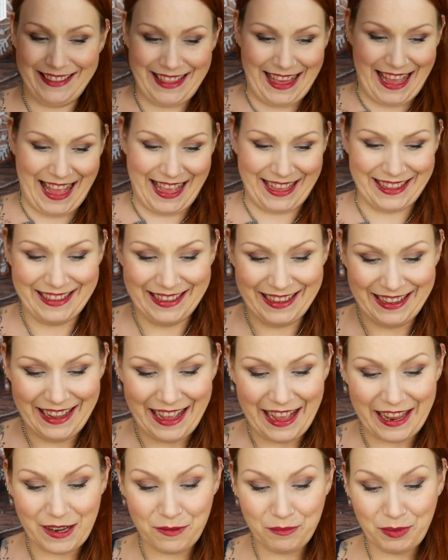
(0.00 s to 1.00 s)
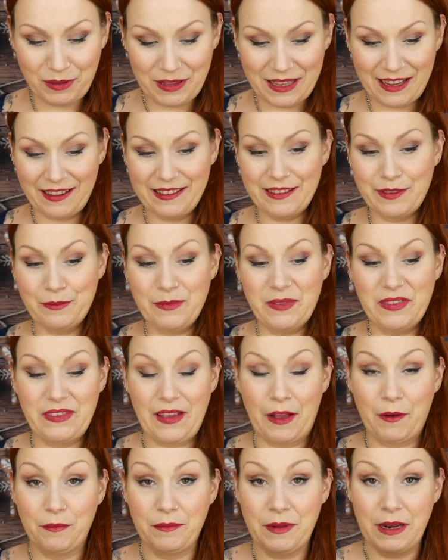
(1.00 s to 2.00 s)
there, and I'll put the items
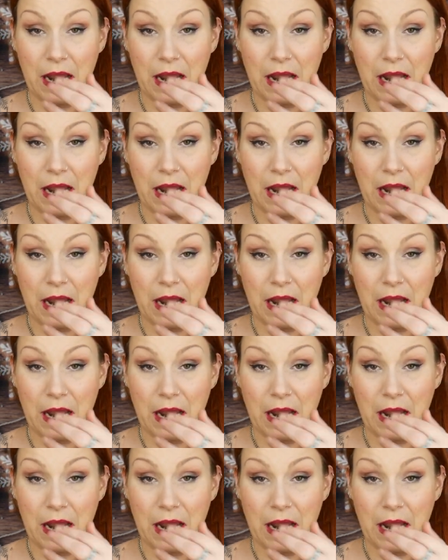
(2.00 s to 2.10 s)
down